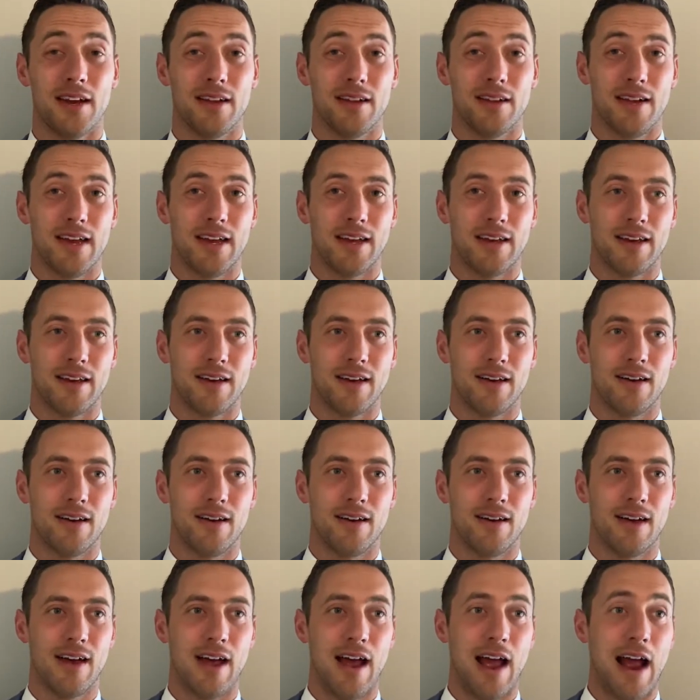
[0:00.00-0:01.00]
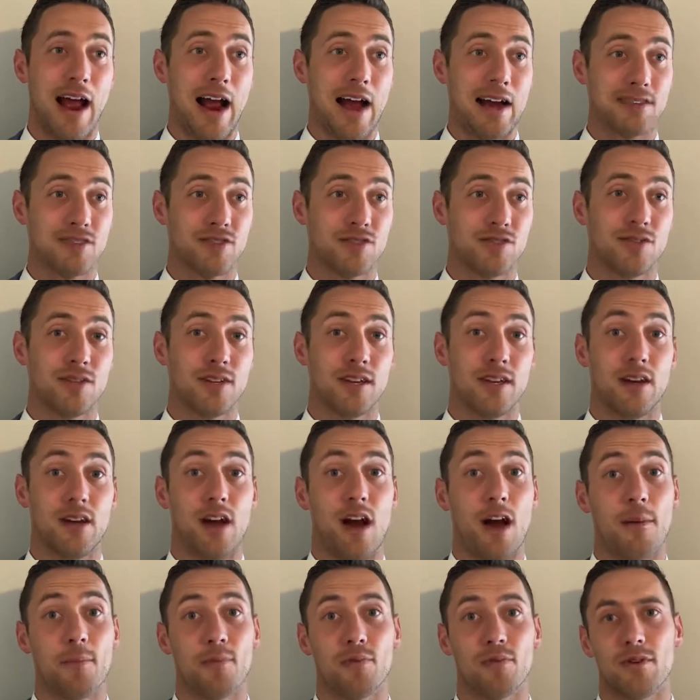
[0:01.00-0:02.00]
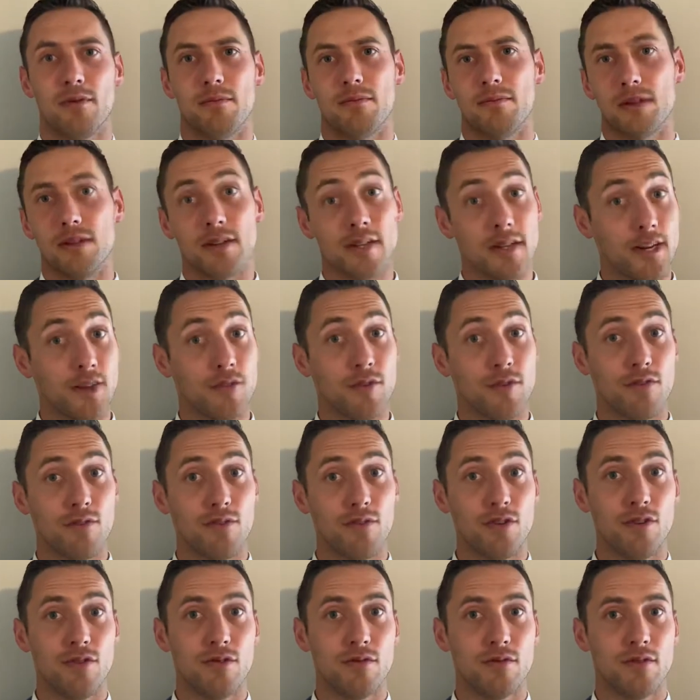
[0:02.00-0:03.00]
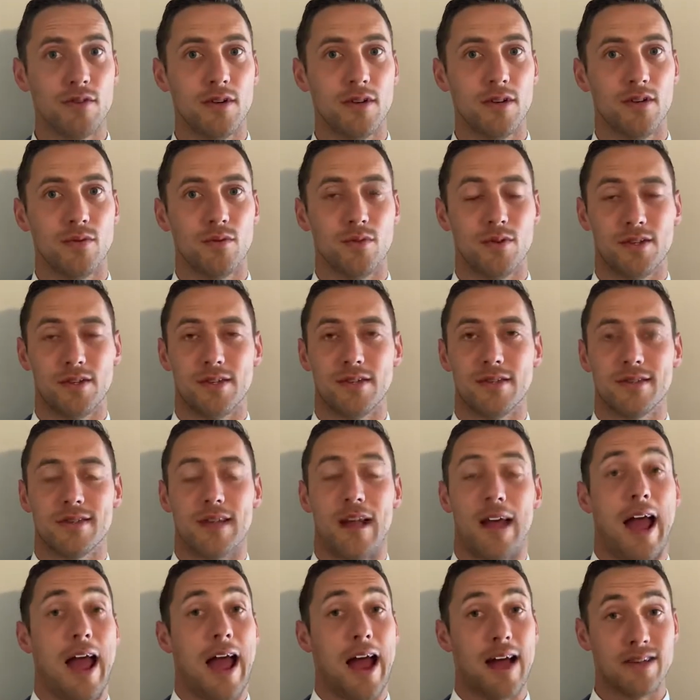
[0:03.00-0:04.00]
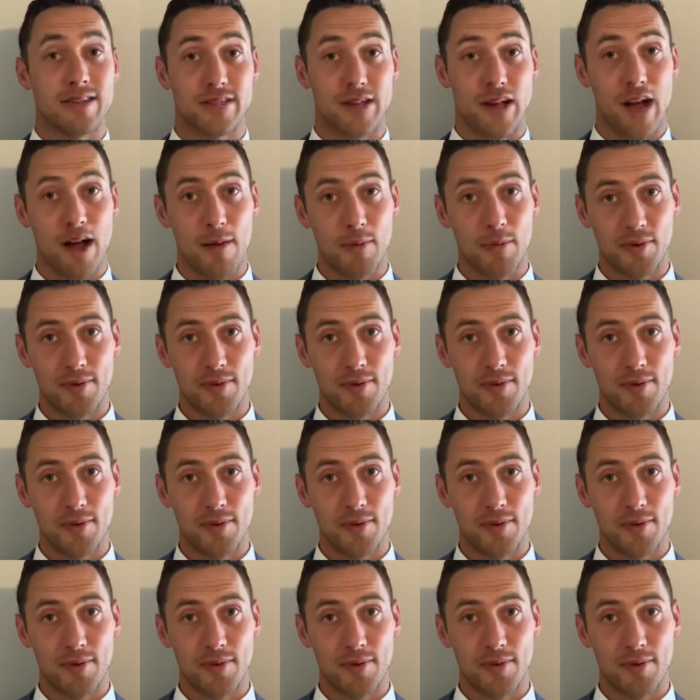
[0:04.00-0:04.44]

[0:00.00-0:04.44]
like a hazard and operability review, which is a HAZOP.